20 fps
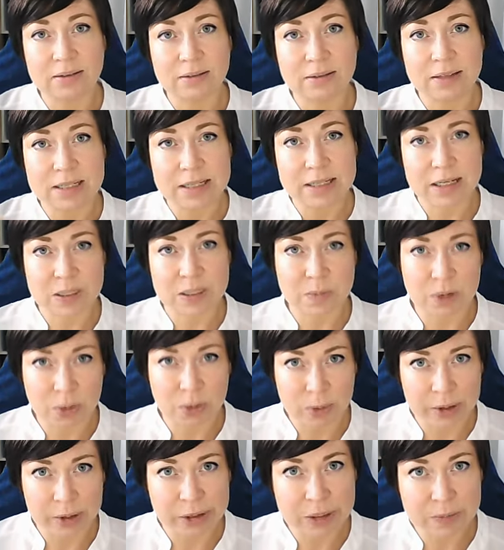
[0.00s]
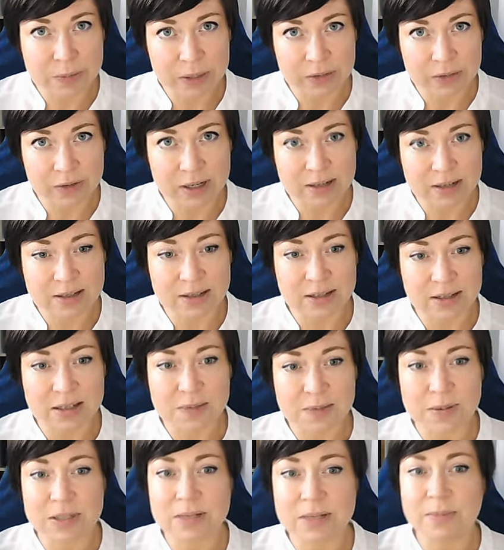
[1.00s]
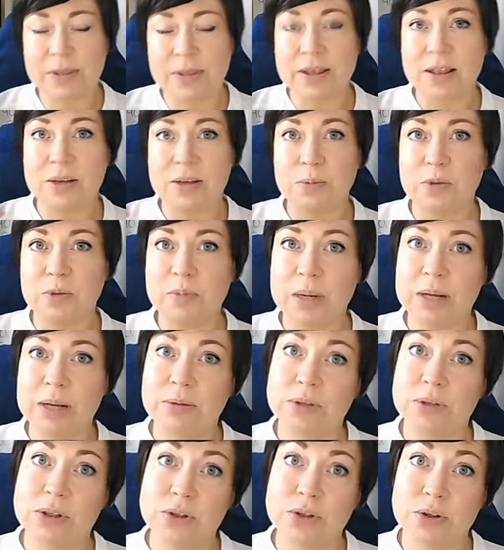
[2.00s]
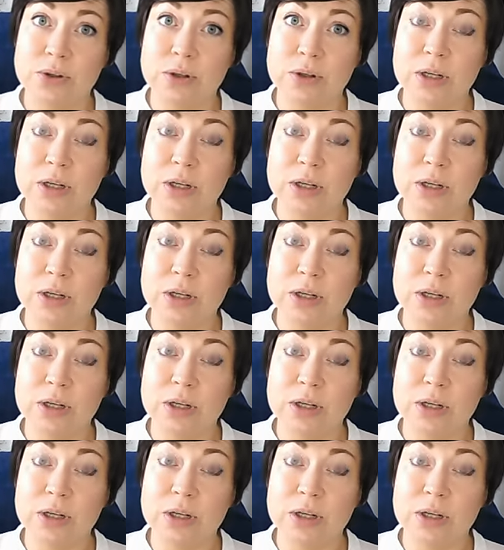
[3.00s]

the 6 minute Wellspring writing, and it's been something that we've been able to do